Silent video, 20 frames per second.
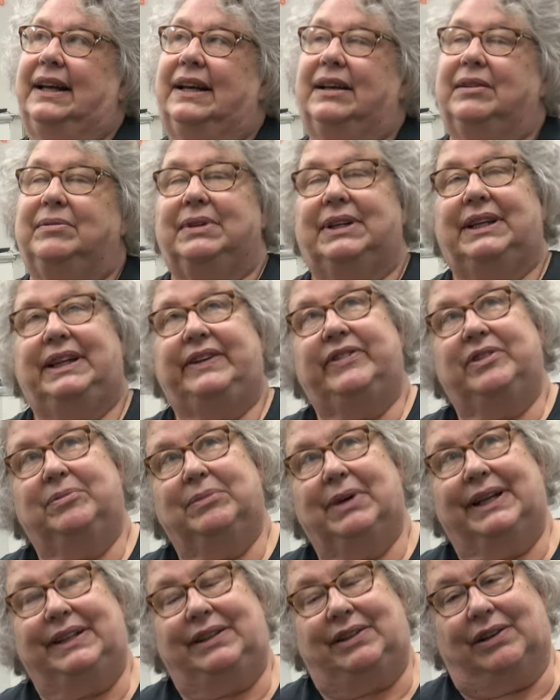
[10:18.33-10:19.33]
I um, mean, even
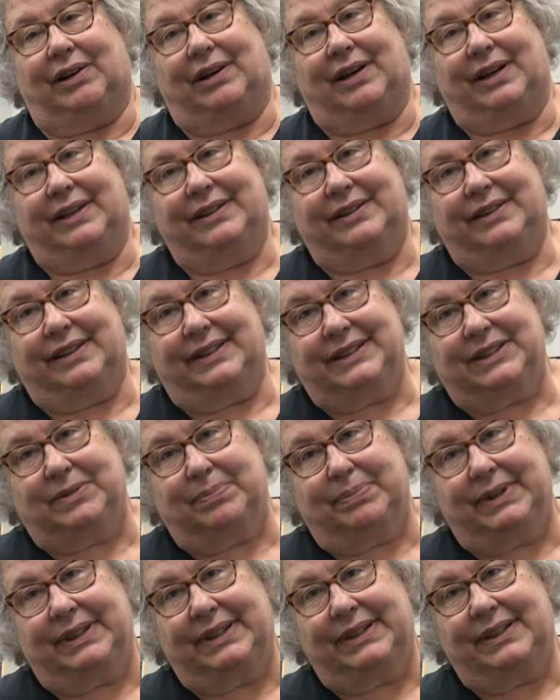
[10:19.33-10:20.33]
my daughter has
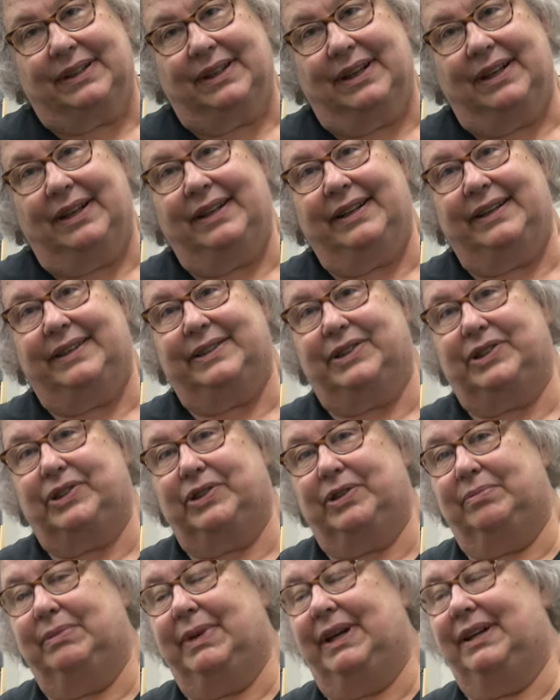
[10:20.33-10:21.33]
been
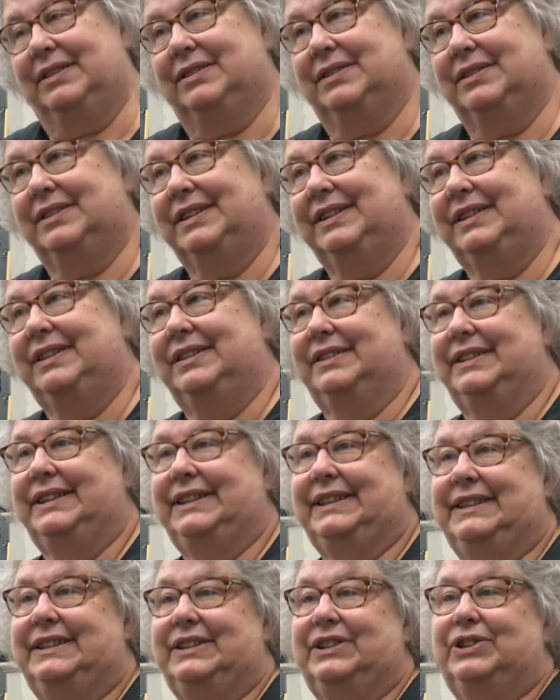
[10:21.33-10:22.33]
instrumental, you know,
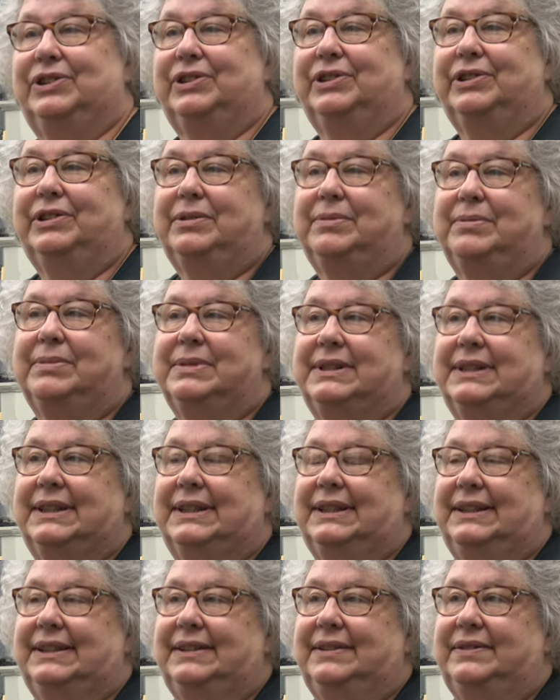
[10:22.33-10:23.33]
in terms
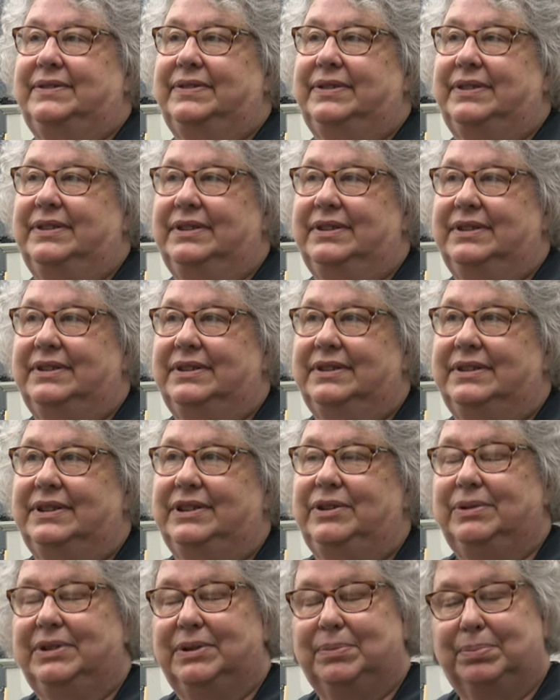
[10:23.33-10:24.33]
of
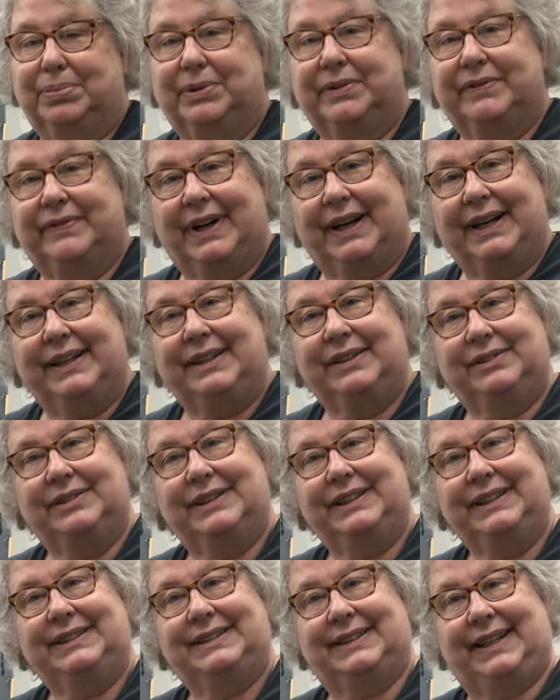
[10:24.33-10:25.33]
you want to provide a good
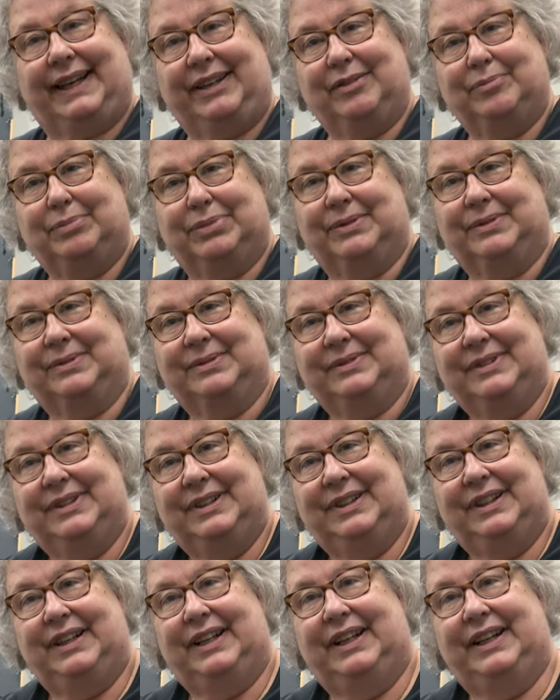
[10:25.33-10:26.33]
example
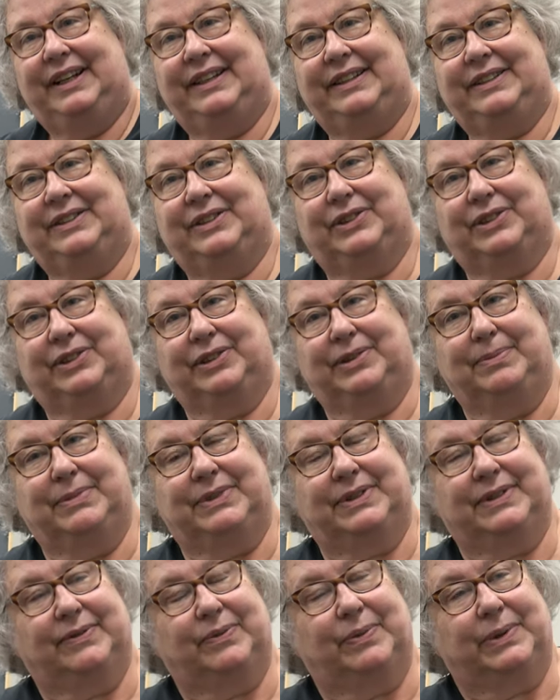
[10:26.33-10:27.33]
in
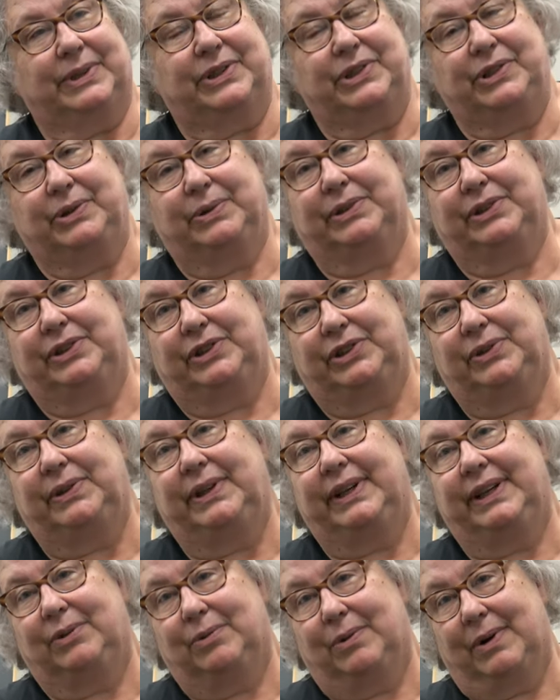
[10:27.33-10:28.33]
terms of what you were
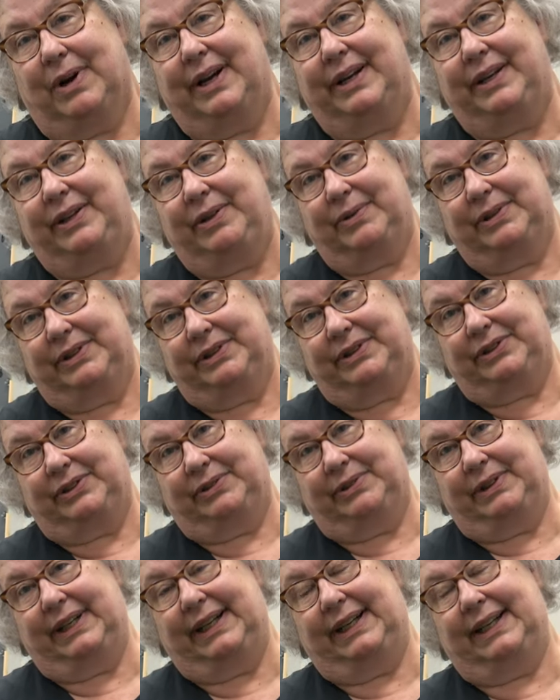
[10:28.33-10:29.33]
doing and why you were
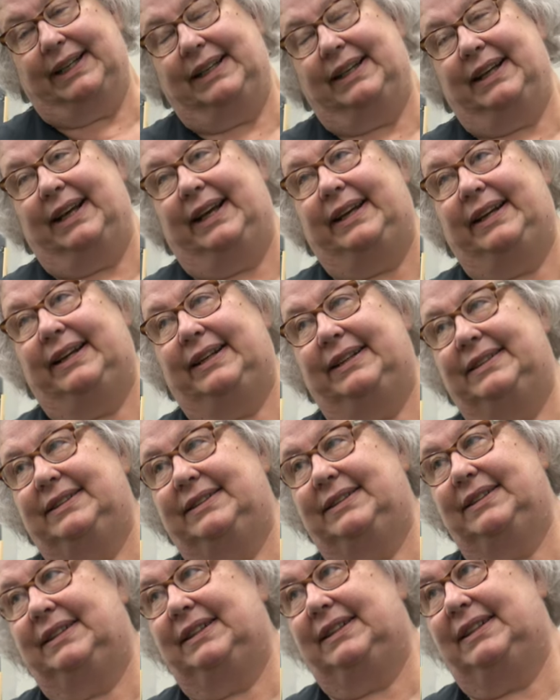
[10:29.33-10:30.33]
doing it.
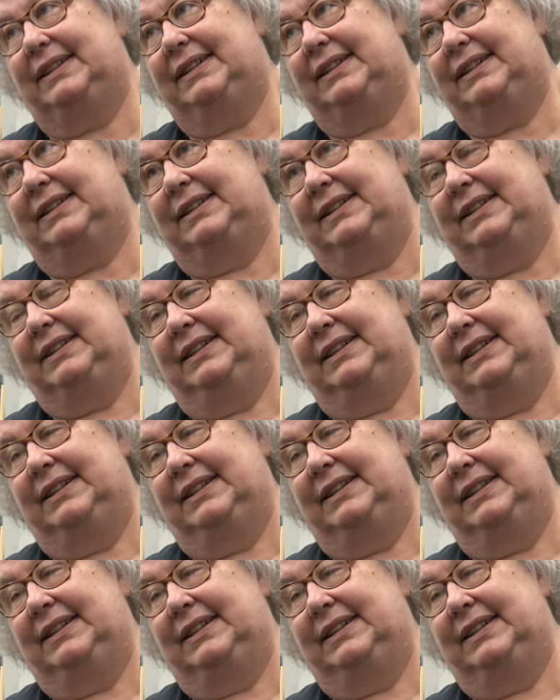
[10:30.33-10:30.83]
And uh,